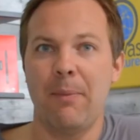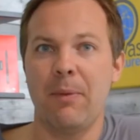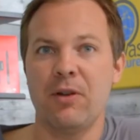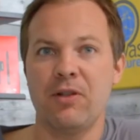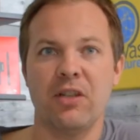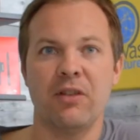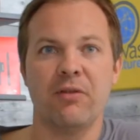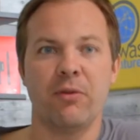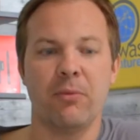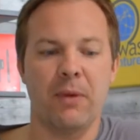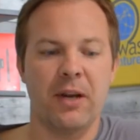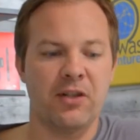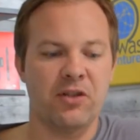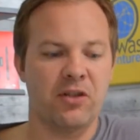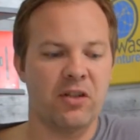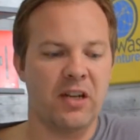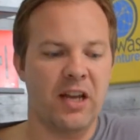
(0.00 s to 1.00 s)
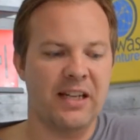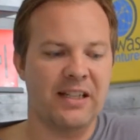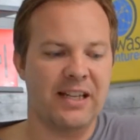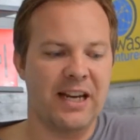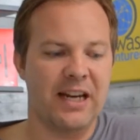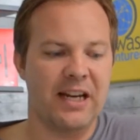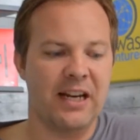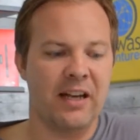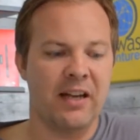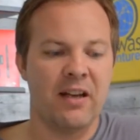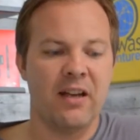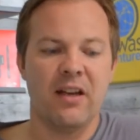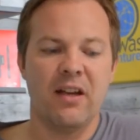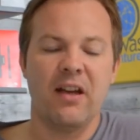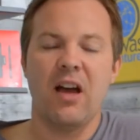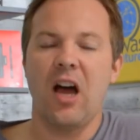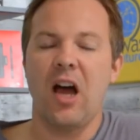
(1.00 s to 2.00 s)
much information and data
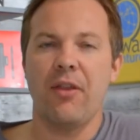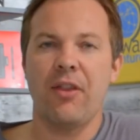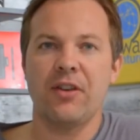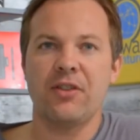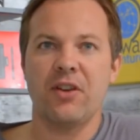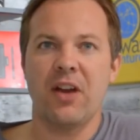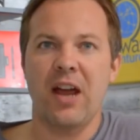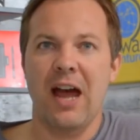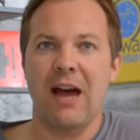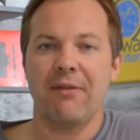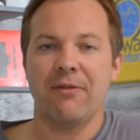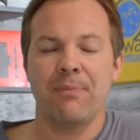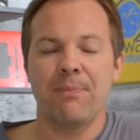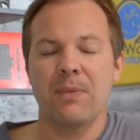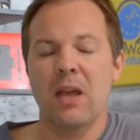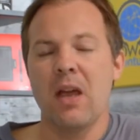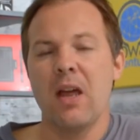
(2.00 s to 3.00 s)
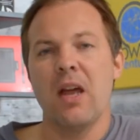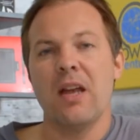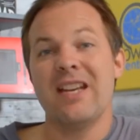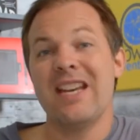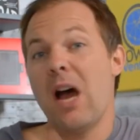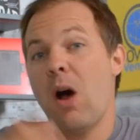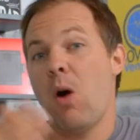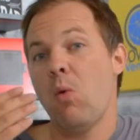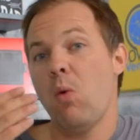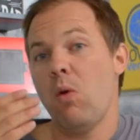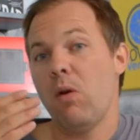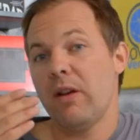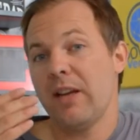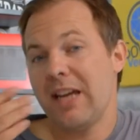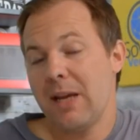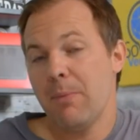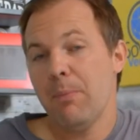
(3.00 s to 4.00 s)
uh, that you have. Now,
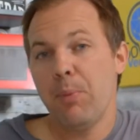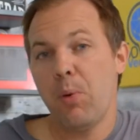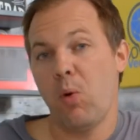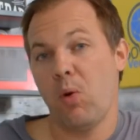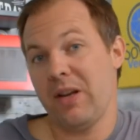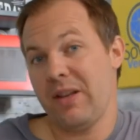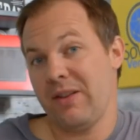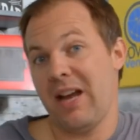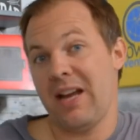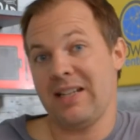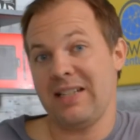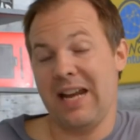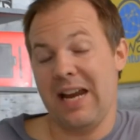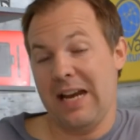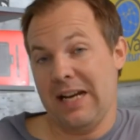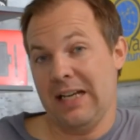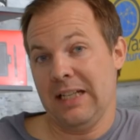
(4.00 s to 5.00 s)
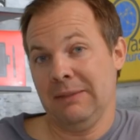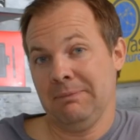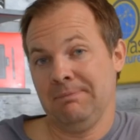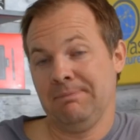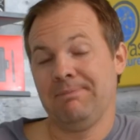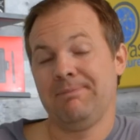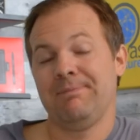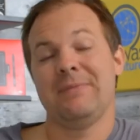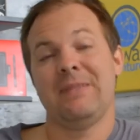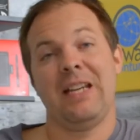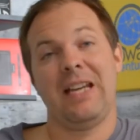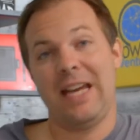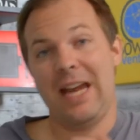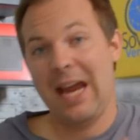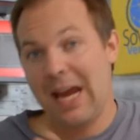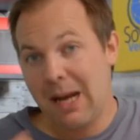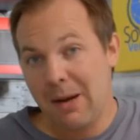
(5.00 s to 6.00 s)
importing that data
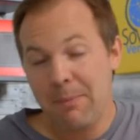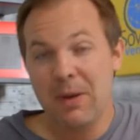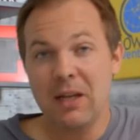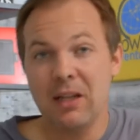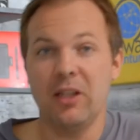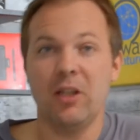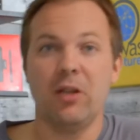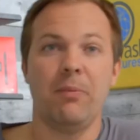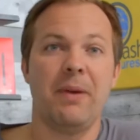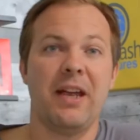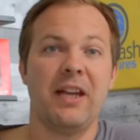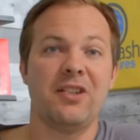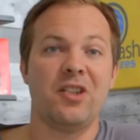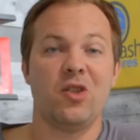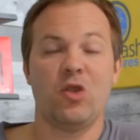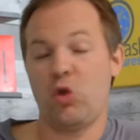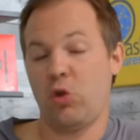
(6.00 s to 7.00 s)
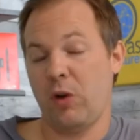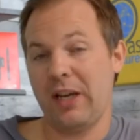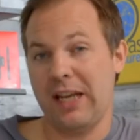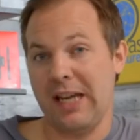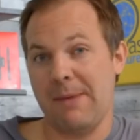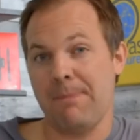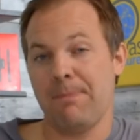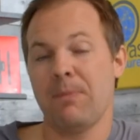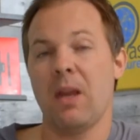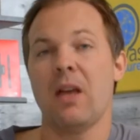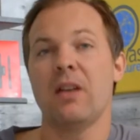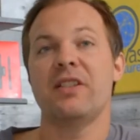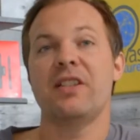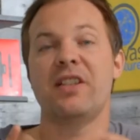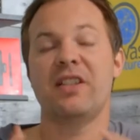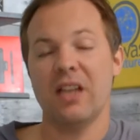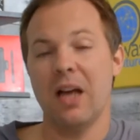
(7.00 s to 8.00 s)
can be a little bit tricky.
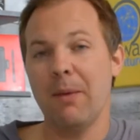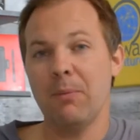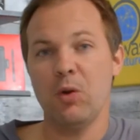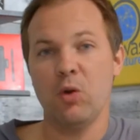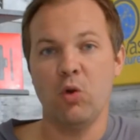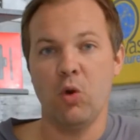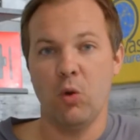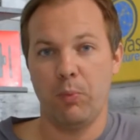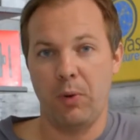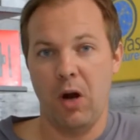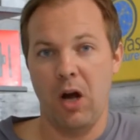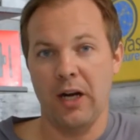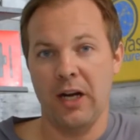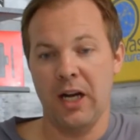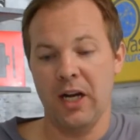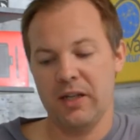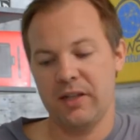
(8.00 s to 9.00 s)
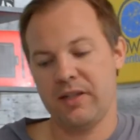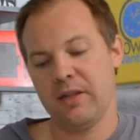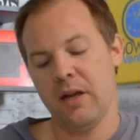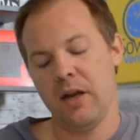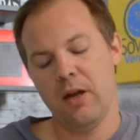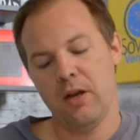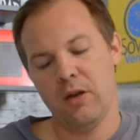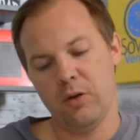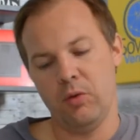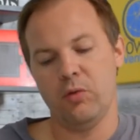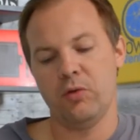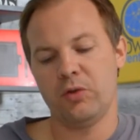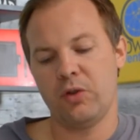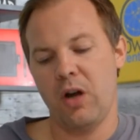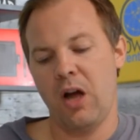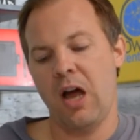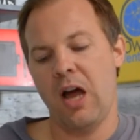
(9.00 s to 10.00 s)
Some Google products Google
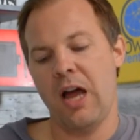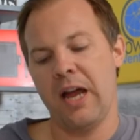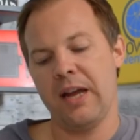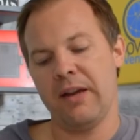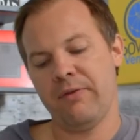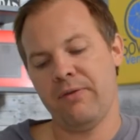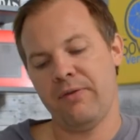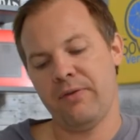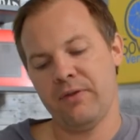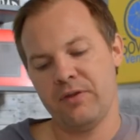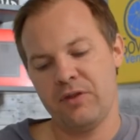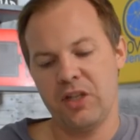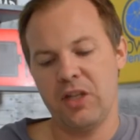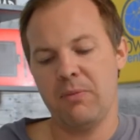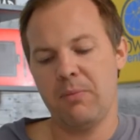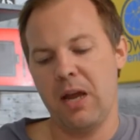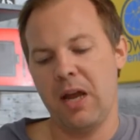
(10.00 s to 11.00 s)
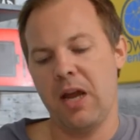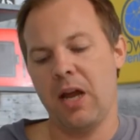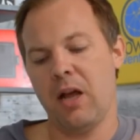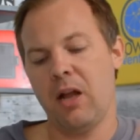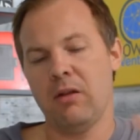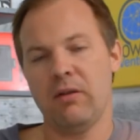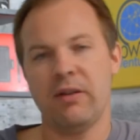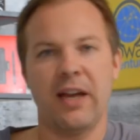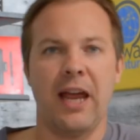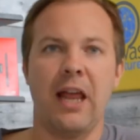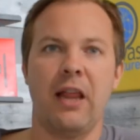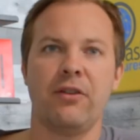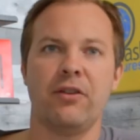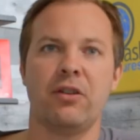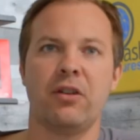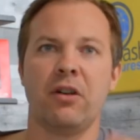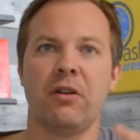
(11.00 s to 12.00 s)
Drive, Gmail,
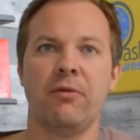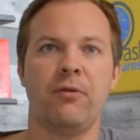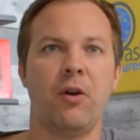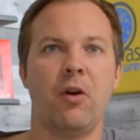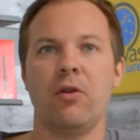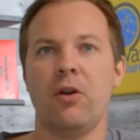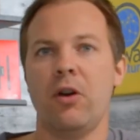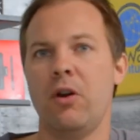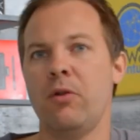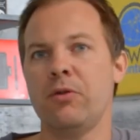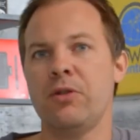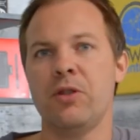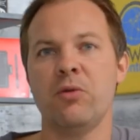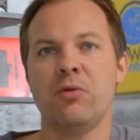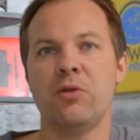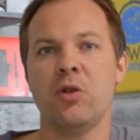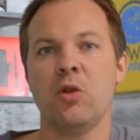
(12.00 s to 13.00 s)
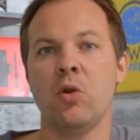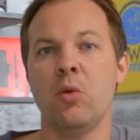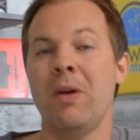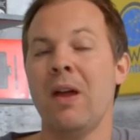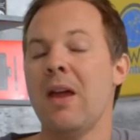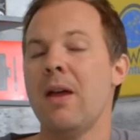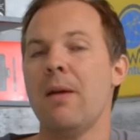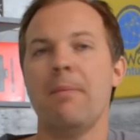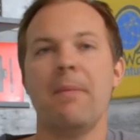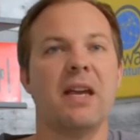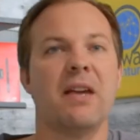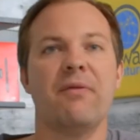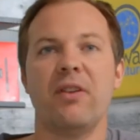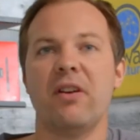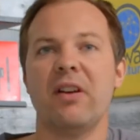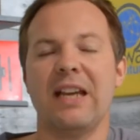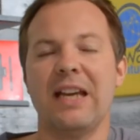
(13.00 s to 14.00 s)
Calendar, Photos, YouTube, make it
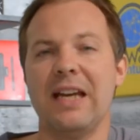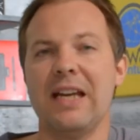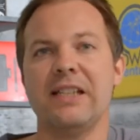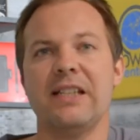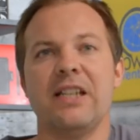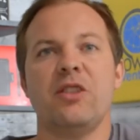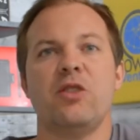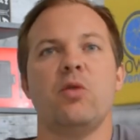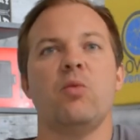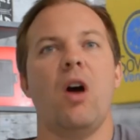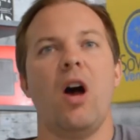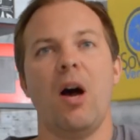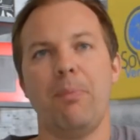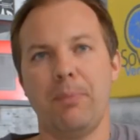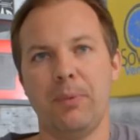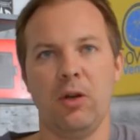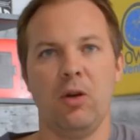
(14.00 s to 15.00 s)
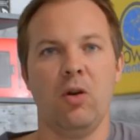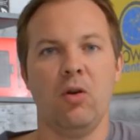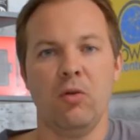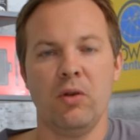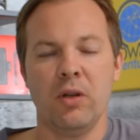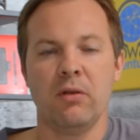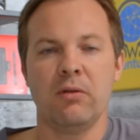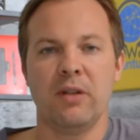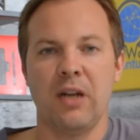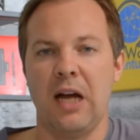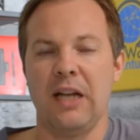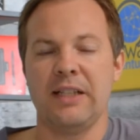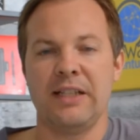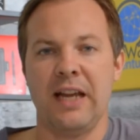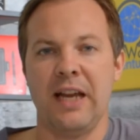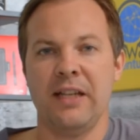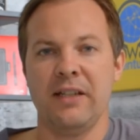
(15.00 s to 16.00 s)
very easy to upload
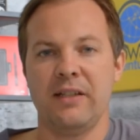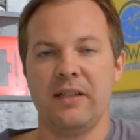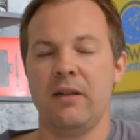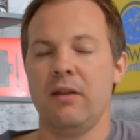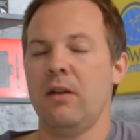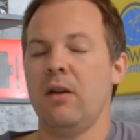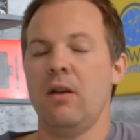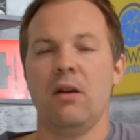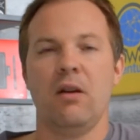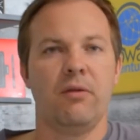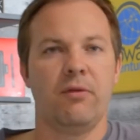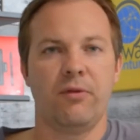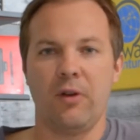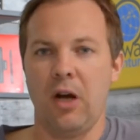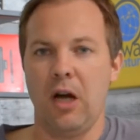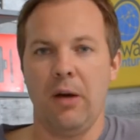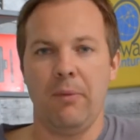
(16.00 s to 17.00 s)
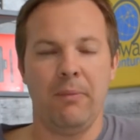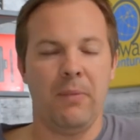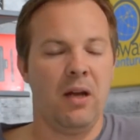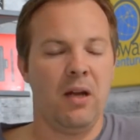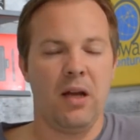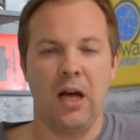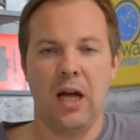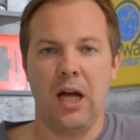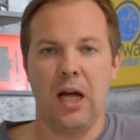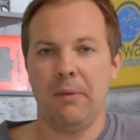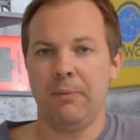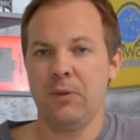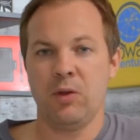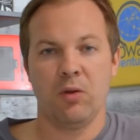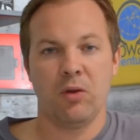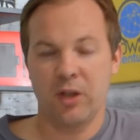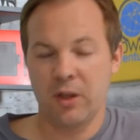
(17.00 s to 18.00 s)
content from um,
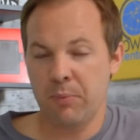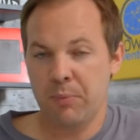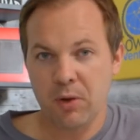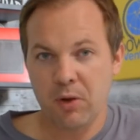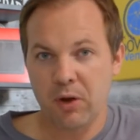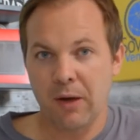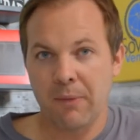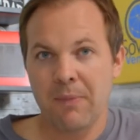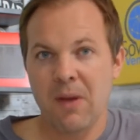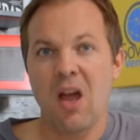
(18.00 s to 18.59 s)
your computer.